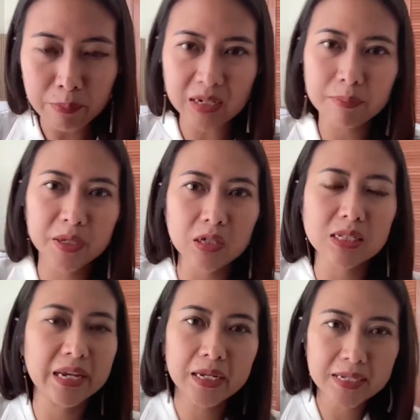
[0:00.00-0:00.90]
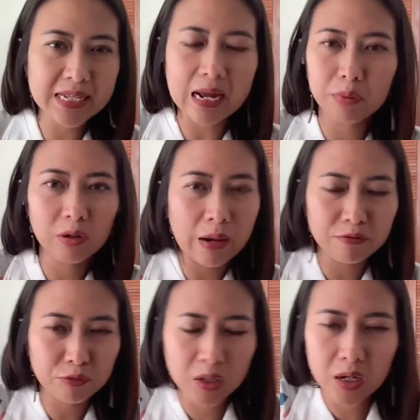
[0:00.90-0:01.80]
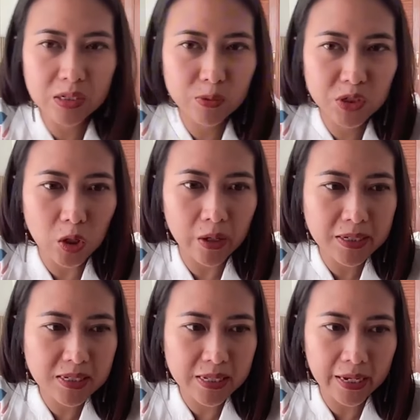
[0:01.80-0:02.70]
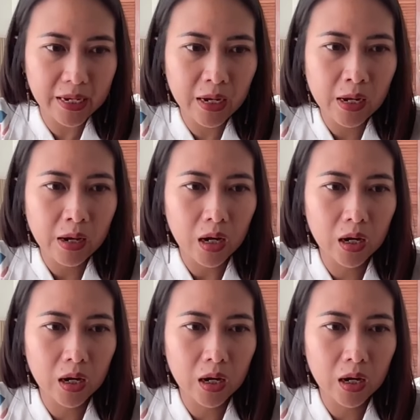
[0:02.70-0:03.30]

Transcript: mainly because, like, an example for us, we're talking, say,